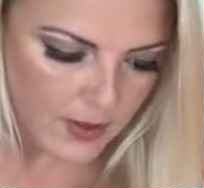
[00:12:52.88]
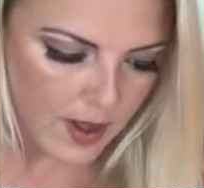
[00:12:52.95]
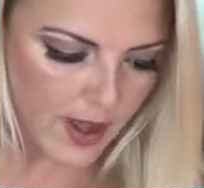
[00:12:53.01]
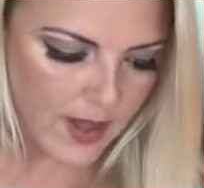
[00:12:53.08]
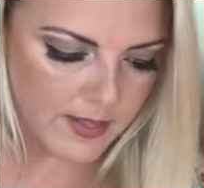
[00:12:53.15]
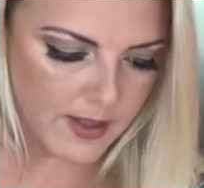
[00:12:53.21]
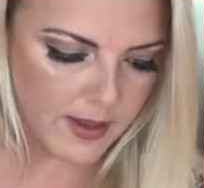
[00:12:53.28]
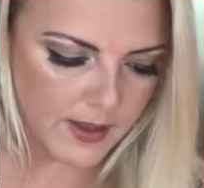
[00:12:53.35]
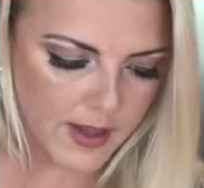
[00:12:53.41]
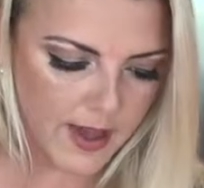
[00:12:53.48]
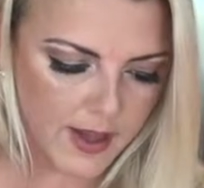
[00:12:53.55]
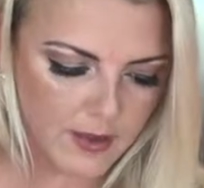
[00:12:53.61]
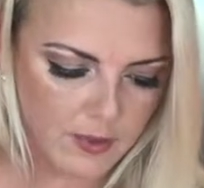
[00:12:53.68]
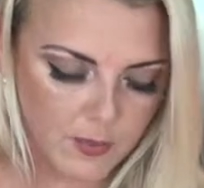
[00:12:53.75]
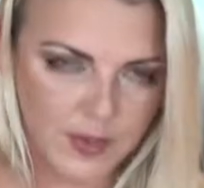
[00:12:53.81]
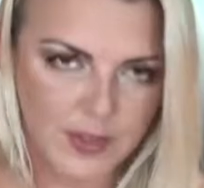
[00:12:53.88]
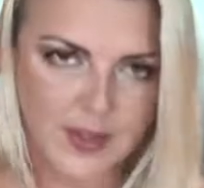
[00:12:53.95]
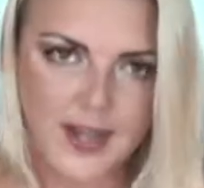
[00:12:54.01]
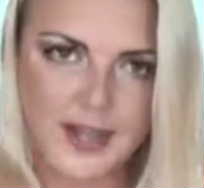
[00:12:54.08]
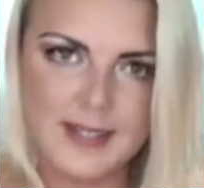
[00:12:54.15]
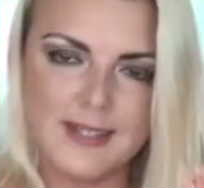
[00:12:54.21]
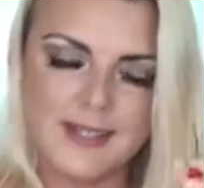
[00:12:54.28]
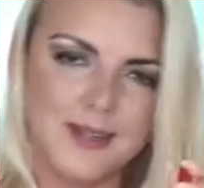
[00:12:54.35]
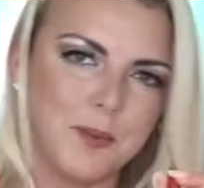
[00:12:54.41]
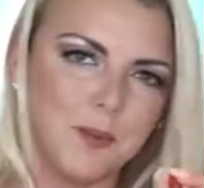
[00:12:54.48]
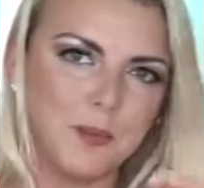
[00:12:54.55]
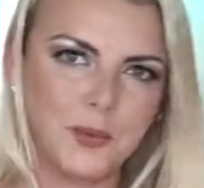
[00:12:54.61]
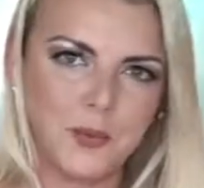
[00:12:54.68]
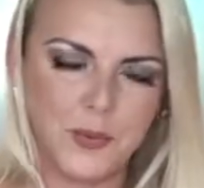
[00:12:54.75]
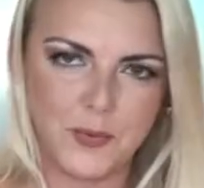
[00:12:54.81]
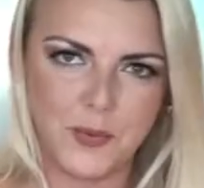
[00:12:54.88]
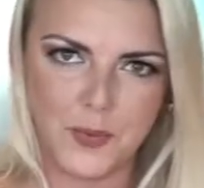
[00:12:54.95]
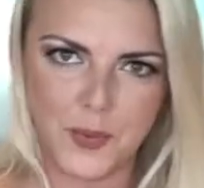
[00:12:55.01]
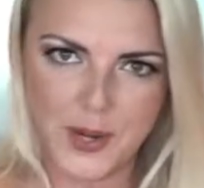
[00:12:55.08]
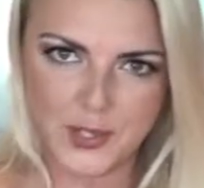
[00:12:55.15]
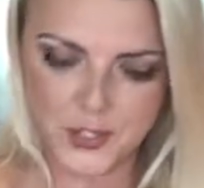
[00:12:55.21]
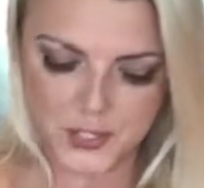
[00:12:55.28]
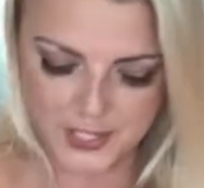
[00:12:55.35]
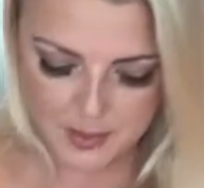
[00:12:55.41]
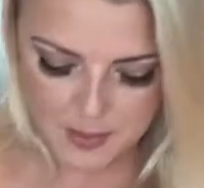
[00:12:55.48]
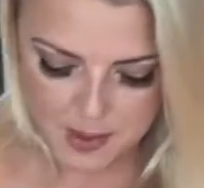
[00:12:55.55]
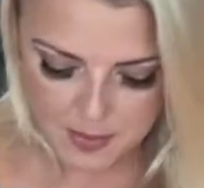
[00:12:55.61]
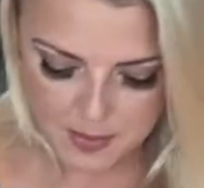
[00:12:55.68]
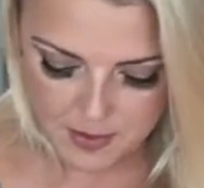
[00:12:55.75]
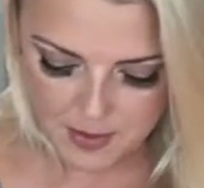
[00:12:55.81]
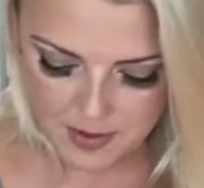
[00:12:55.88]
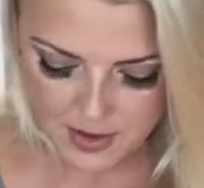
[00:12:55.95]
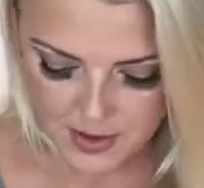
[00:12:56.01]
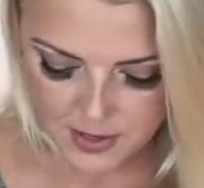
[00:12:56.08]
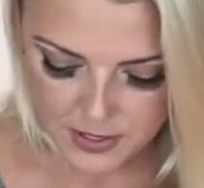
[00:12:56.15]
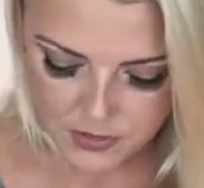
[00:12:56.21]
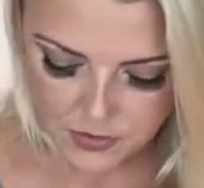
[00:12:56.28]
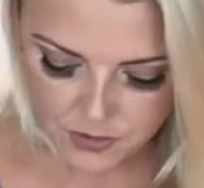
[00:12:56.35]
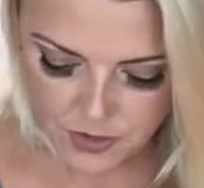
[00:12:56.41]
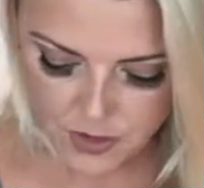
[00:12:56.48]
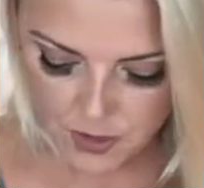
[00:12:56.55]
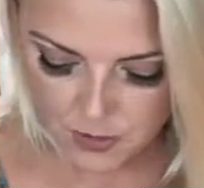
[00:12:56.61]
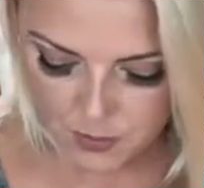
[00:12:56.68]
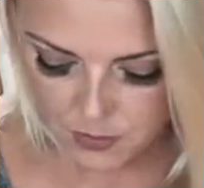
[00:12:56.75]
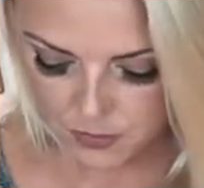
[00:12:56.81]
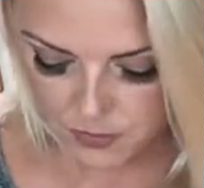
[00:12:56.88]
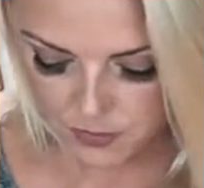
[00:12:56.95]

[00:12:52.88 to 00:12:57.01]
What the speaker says: And then again, with a nice, beautiful red chili pepper to go.